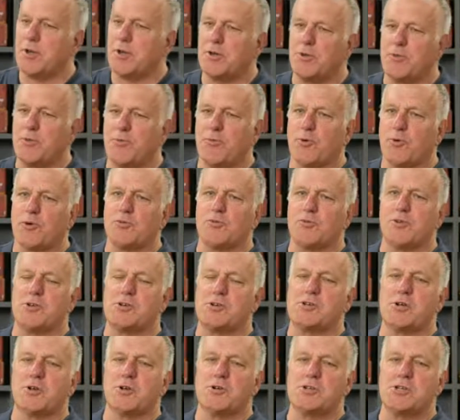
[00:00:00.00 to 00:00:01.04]
do first flush
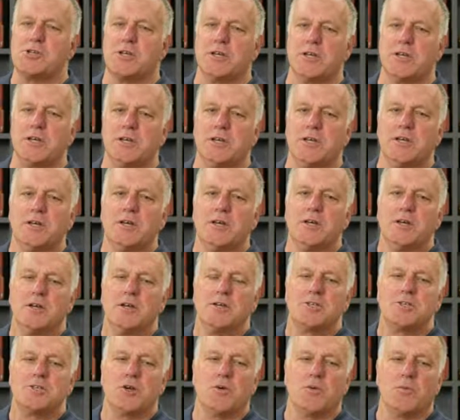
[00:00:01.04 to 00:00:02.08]
Darjeeling.
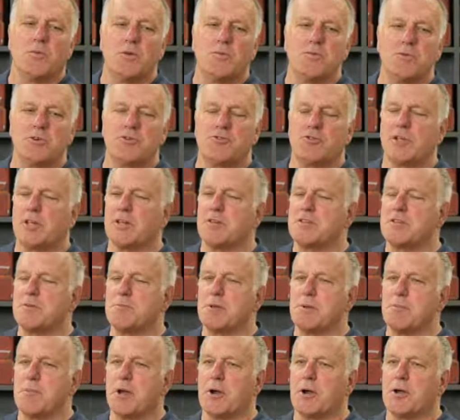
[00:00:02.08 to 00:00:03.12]
So we've been drinking some
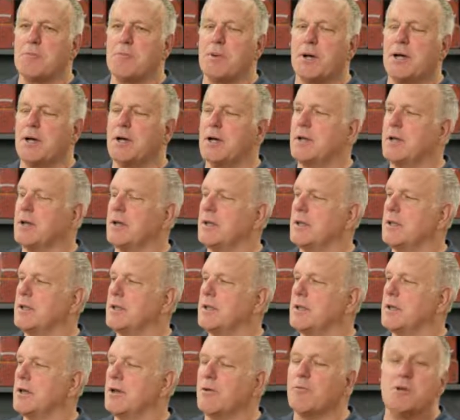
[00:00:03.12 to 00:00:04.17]
of the Maribong and
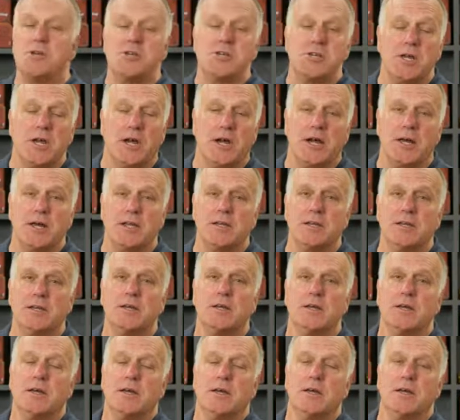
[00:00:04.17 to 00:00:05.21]
Rishi Hot.
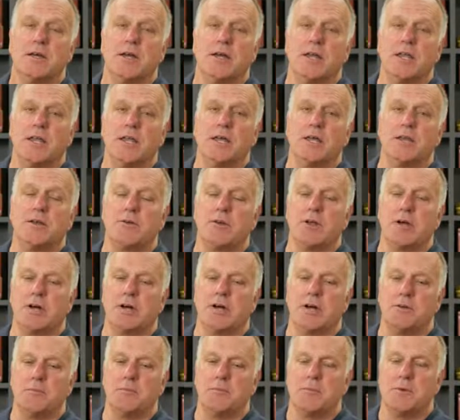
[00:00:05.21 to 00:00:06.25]
And then
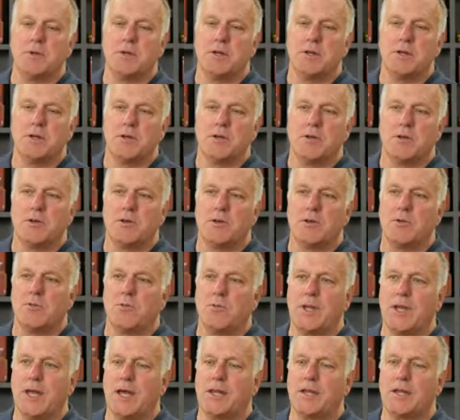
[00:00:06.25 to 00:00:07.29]

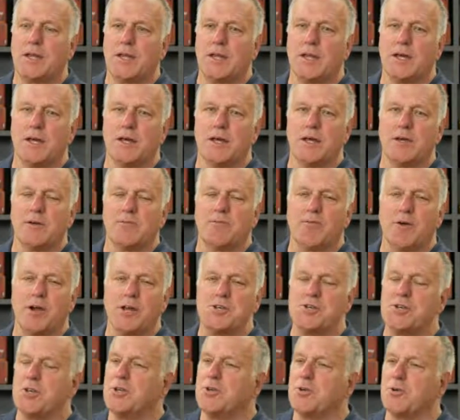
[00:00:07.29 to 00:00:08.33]
we had a
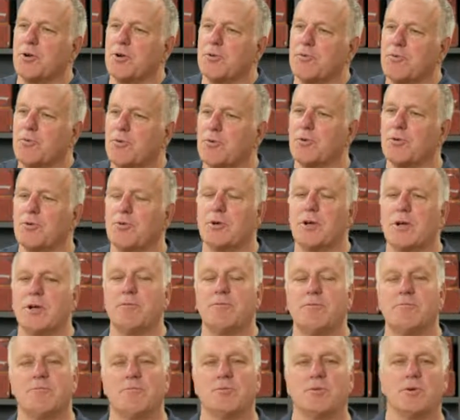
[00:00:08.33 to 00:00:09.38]
French intern
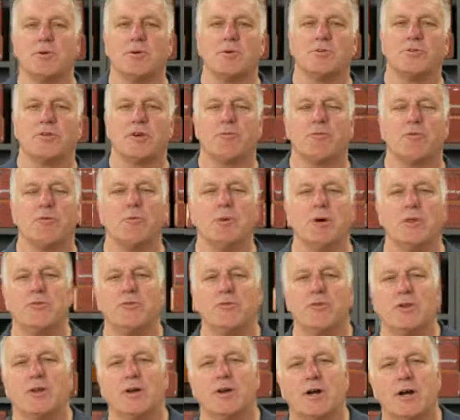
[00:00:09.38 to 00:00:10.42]
for several months
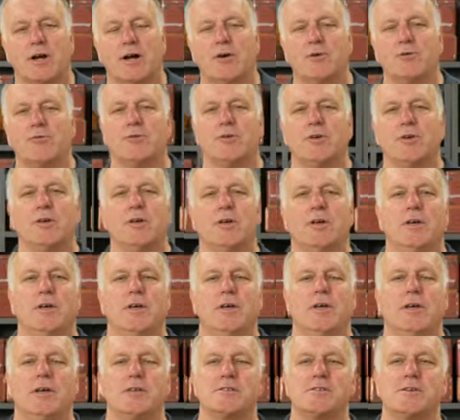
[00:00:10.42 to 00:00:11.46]
in our house.
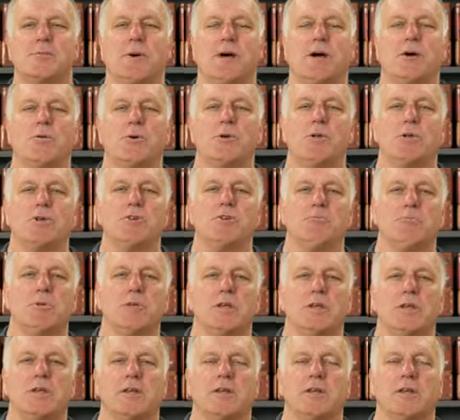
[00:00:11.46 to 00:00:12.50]
And somehow we
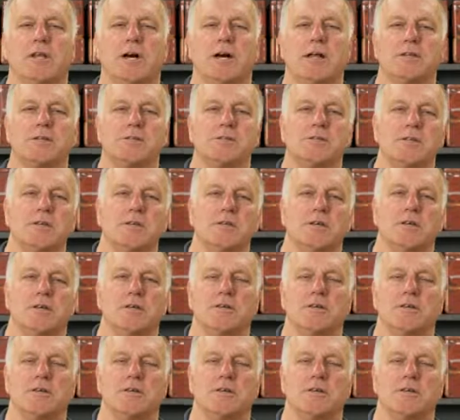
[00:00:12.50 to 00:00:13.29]
accumulated a lot of tea that